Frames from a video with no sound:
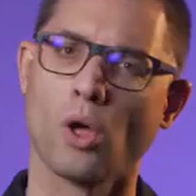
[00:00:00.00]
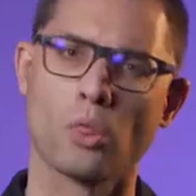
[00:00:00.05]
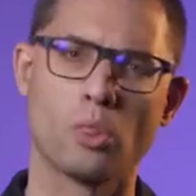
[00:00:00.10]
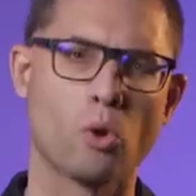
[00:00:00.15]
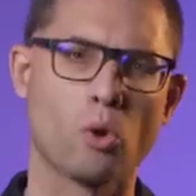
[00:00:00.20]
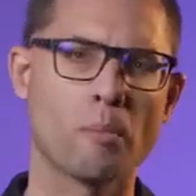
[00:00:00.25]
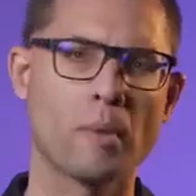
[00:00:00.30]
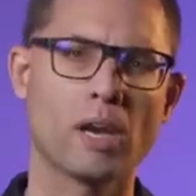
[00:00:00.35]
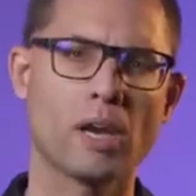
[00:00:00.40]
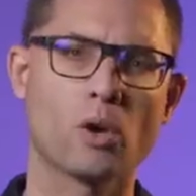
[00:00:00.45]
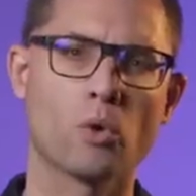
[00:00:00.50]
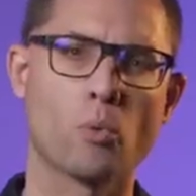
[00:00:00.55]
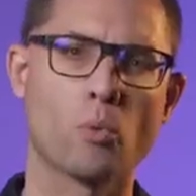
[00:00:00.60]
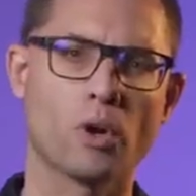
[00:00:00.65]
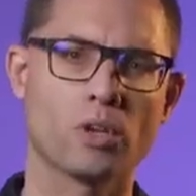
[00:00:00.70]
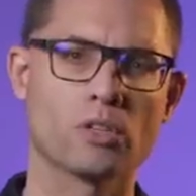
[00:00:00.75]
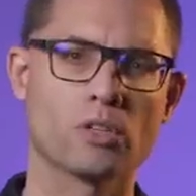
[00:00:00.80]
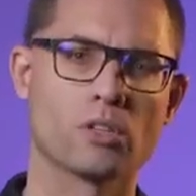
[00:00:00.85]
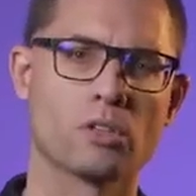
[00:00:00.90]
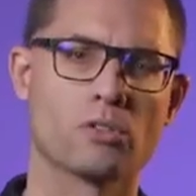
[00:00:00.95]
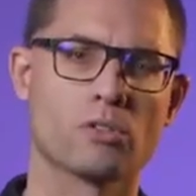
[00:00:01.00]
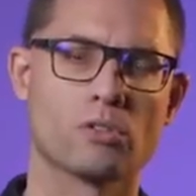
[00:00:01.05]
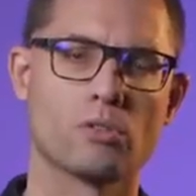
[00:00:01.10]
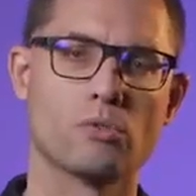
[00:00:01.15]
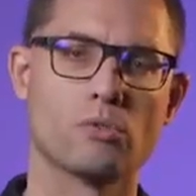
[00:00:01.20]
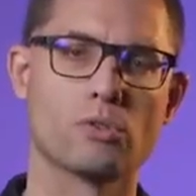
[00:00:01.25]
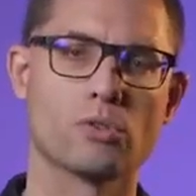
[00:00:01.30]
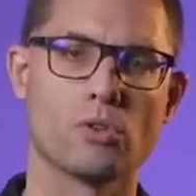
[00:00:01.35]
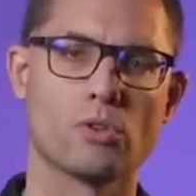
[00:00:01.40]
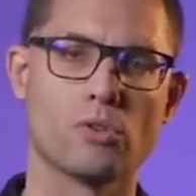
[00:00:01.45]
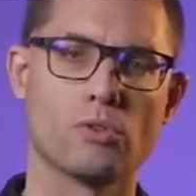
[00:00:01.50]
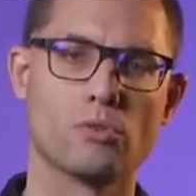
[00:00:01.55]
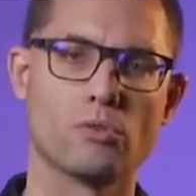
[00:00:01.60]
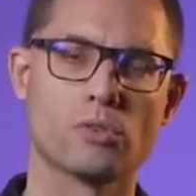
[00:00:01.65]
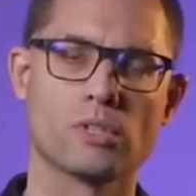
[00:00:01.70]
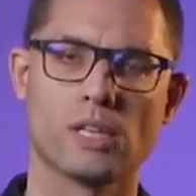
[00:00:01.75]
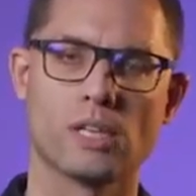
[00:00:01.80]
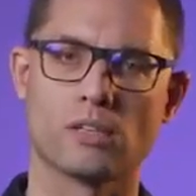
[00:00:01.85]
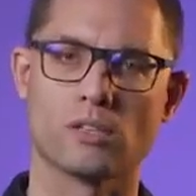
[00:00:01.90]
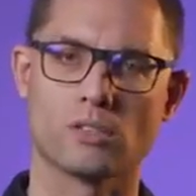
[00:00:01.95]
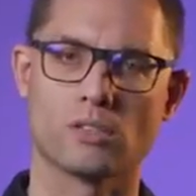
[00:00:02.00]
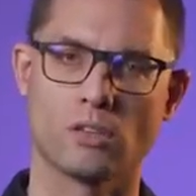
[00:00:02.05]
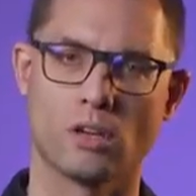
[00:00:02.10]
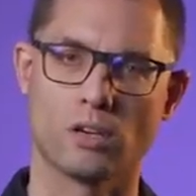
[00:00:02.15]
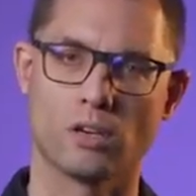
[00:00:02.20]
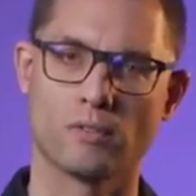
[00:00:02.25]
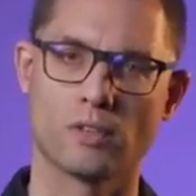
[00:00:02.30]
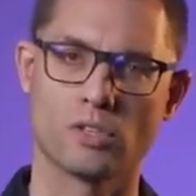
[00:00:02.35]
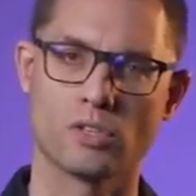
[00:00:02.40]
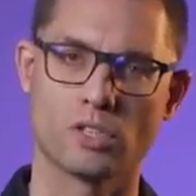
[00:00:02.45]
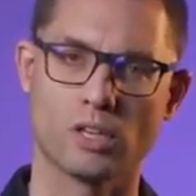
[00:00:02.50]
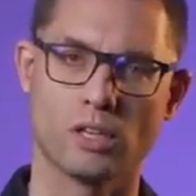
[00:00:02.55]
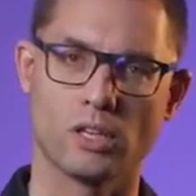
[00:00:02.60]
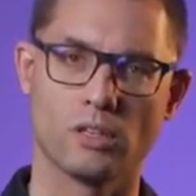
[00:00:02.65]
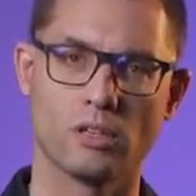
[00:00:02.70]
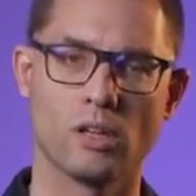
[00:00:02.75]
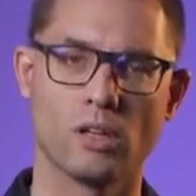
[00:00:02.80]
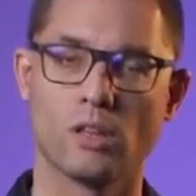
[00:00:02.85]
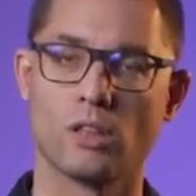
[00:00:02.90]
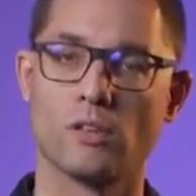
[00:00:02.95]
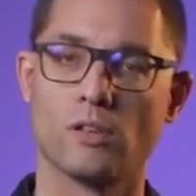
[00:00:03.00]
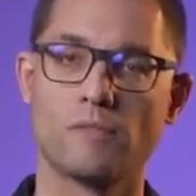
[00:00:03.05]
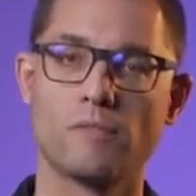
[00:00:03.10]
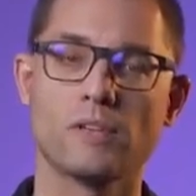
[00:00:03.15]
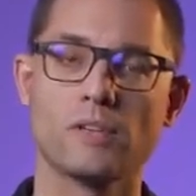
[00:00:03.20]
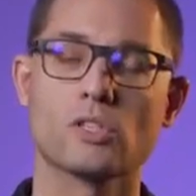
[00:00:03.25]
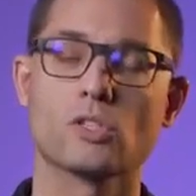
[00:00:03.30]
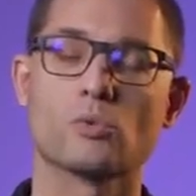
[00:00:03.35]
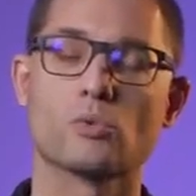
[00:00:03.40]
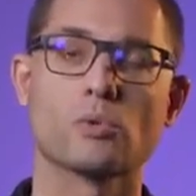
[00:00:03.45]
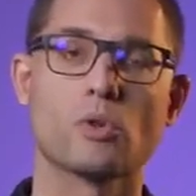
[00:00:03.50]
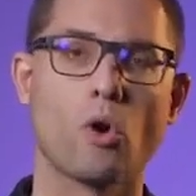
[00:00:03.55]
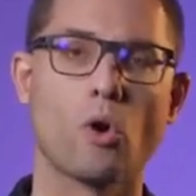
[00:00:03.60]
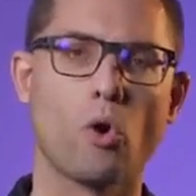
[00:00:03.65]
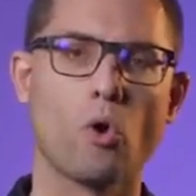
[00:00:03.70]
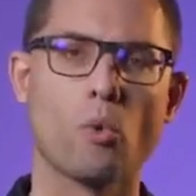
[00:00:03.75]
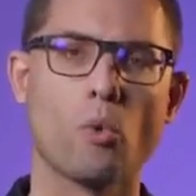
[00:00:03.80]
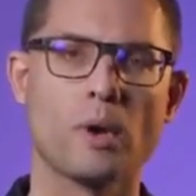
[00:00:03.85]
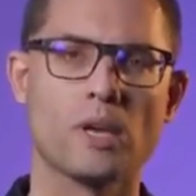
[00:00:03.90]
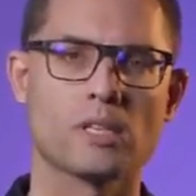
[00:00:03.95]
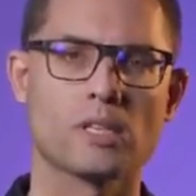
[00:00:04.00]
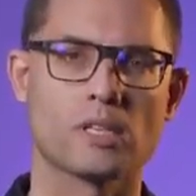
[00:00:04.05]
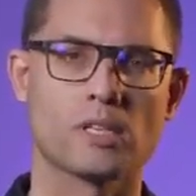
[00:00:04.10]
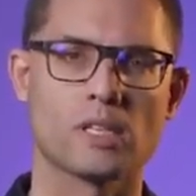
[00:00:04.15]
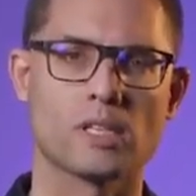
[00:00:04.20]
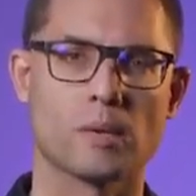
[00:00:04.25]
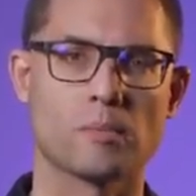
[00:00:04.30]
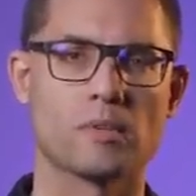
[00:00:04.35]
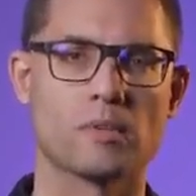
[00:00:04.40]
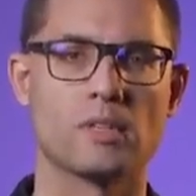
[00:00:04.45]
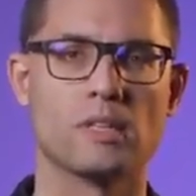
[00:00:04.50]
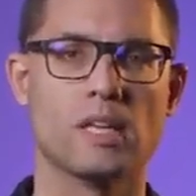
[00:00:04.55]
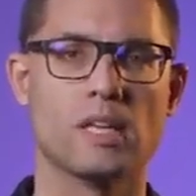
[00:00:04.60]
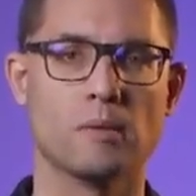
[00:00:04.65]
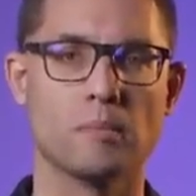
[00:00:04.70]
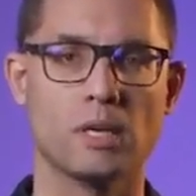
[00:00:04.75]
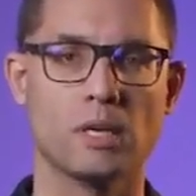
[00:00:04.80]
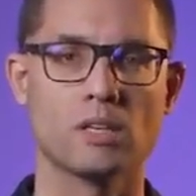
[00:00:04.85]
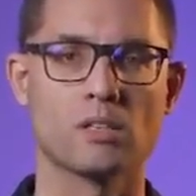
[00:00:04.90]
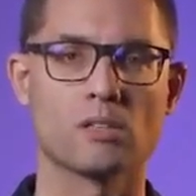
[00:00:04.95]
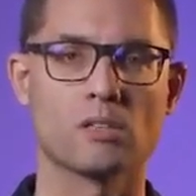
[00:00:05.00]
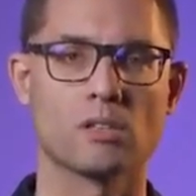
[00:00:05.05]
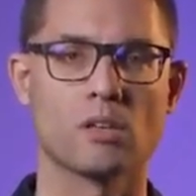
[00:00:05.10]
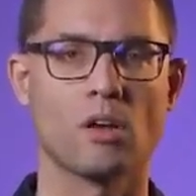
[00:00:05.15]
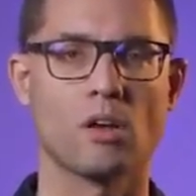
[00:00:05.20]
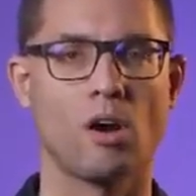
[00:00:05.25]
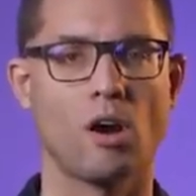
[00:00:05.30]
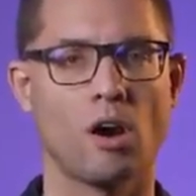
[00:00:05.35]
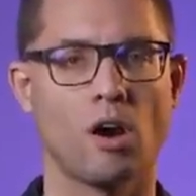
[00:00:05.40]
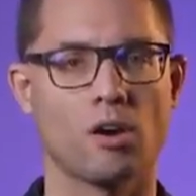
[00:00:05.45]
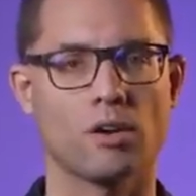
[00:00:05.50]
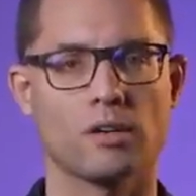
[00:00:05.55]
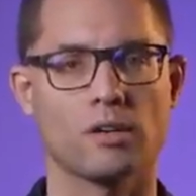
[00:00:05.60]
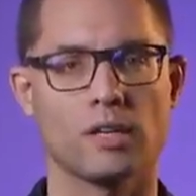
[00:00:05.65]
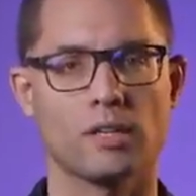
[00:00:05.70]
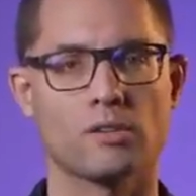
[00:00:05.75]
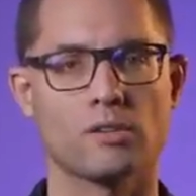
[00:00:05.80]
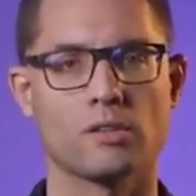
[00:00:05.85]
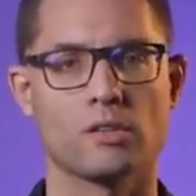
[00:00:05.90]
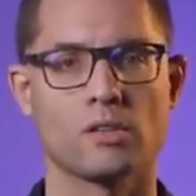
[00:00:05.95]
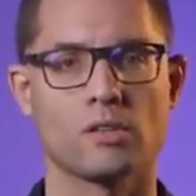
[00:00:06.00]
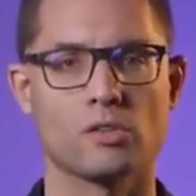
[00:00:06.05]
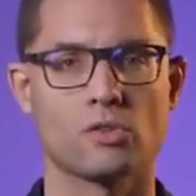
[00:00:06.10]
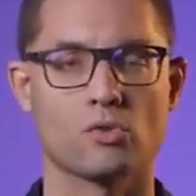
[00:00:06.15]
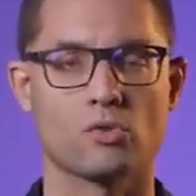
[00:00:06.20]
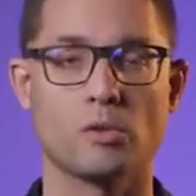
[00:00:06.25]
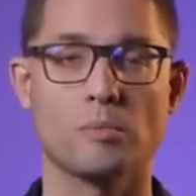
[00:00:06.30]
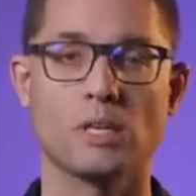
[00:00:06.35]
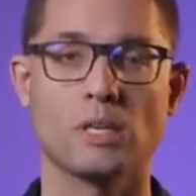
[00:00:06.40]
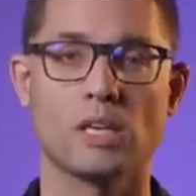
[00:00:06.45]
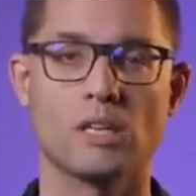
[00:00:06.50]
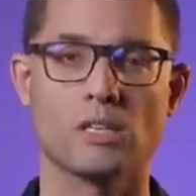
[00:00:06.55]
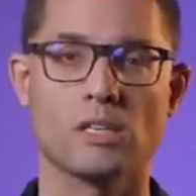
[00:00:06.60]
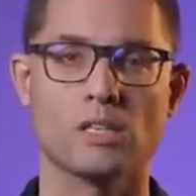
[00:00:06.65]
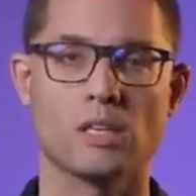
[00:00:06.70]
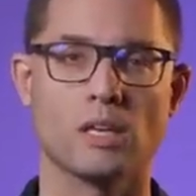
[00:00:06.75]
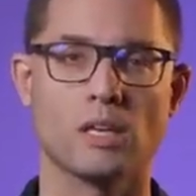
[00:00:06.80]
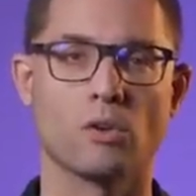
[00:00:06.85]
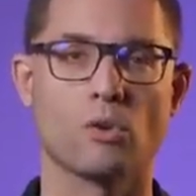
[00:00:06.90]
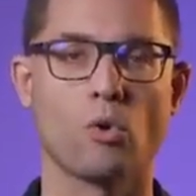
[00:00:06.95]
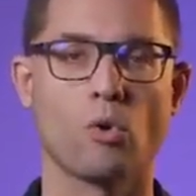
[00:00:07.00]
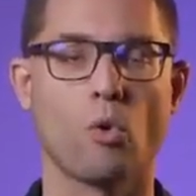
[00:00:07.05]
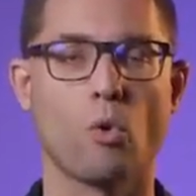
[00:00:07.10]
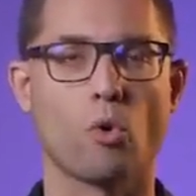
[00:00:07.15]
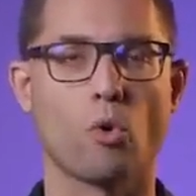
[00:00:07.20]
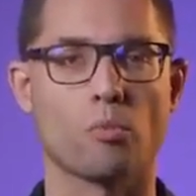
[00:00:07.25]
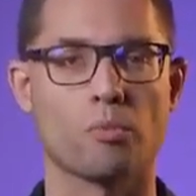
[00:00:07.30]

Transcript: No matter what solution you use at the start of the chain, the fixtures will always accept DMX, ArtNet, streaming ACN or